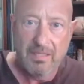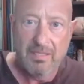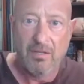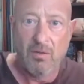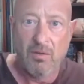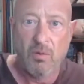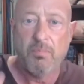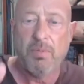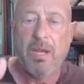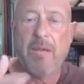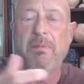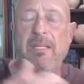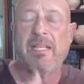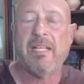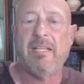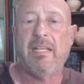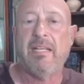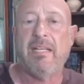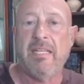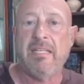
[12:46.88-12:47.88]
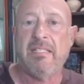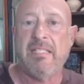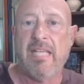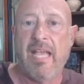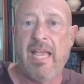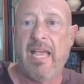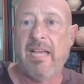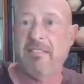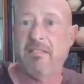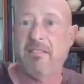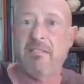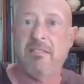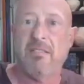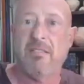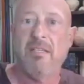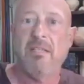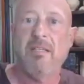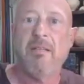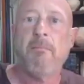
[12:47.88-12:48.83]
you know, probably collecting taxes,